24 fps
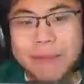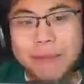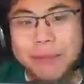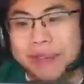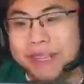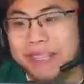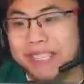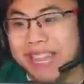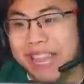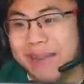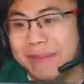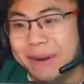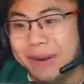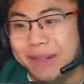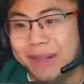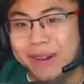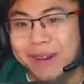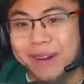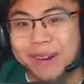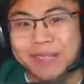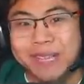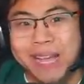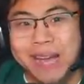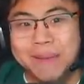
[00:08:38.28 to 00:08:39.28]
played this game in a
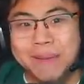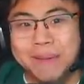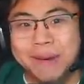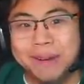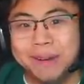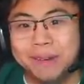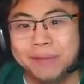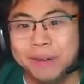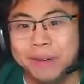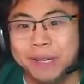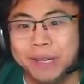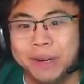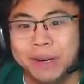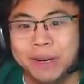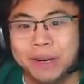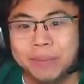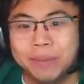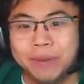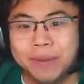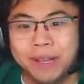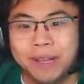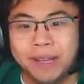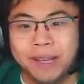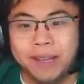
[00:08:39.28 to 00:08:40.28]
long time. I don't really know how to
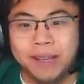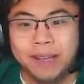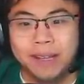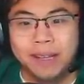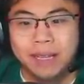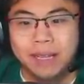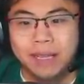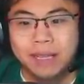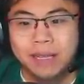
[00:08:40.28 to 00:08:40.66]
play it.